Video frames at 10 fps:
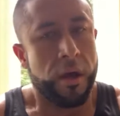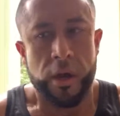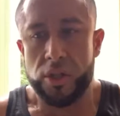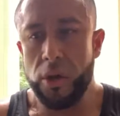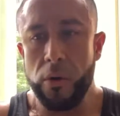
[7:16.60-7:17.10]

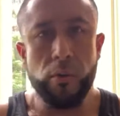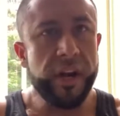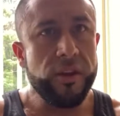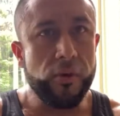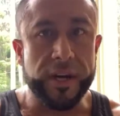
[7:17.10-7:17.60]
So what
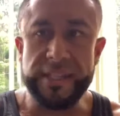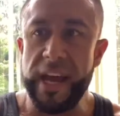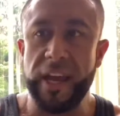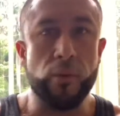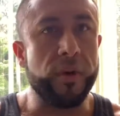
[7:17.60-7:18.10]
I do, I
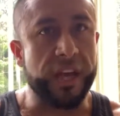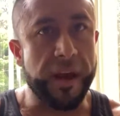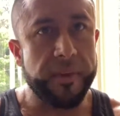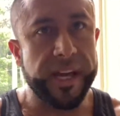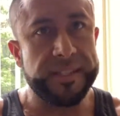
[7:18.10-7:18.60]
take it with
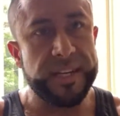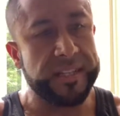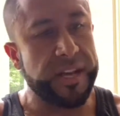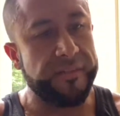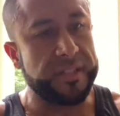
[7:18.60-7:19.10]

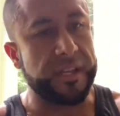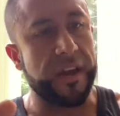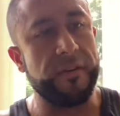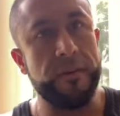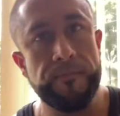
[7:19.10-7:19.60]

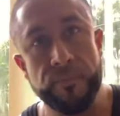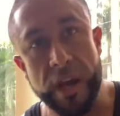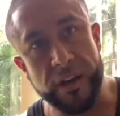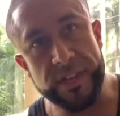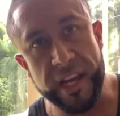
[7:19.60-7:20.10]
MK677.
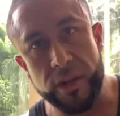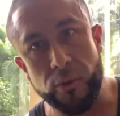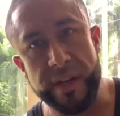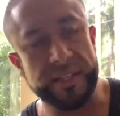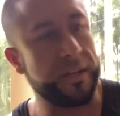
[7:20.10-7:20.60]
I'll take
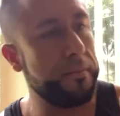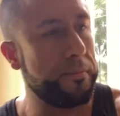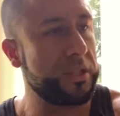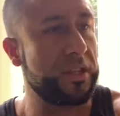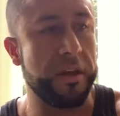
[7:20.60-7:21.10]
3
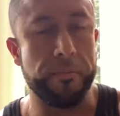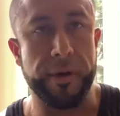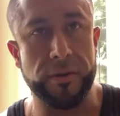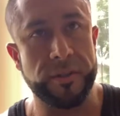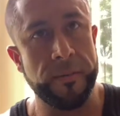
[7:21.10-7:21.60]
slim
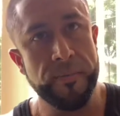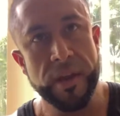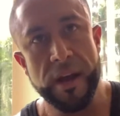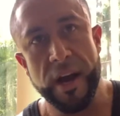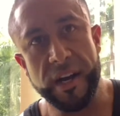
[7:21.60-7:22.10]
pills.
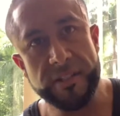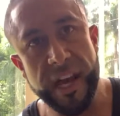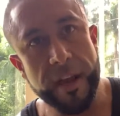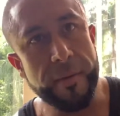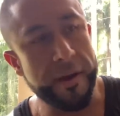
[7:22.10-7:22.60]
I'll
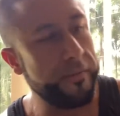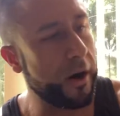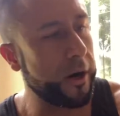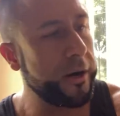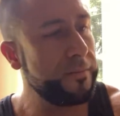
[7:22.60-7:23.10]
take my
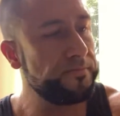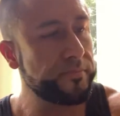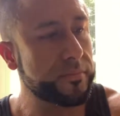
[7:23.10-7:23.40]
bar.